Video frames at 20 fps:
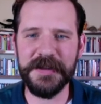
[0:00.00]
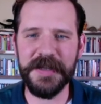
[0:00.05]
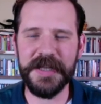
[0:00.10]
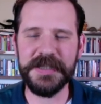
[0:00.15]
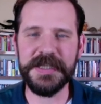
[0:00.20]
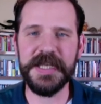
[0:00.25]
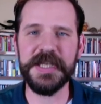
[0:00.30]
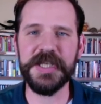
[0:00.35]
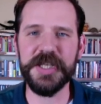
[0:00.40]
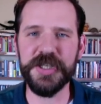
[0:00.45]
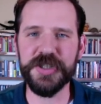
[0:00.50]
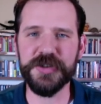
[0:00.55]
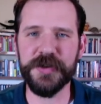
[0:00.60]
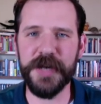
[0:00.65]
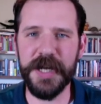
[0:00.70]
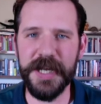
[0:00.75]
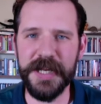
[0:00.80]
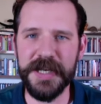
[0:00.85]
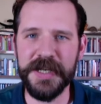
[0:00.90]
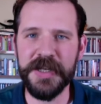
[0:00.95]
attendance
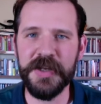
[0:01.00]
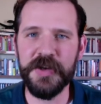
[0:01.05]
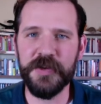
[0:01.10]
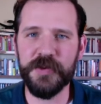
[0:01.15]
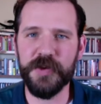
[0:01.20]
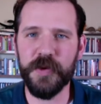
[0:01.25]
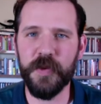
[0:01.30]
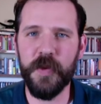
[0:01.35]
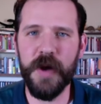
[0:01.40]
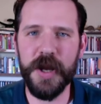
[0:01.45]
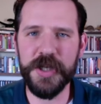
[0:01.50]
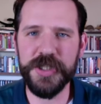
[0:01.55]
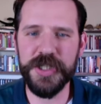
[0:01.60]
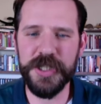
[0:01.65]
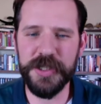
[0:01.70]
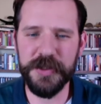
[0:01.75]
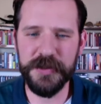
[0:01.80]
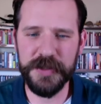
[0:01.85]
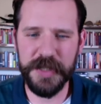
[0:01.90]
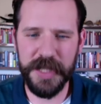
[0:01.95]
credit
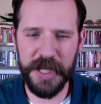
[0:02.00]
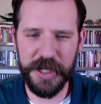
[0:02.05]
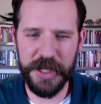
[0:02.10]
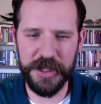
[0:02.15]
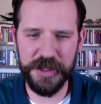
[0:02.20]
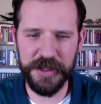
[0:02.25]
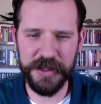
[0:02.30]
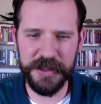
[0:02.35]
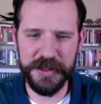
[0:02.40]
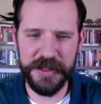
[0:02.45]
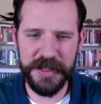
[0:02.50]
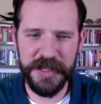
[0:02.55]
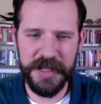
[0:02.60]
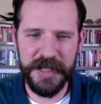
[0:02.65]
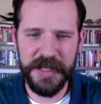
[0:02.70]
watching those lectures.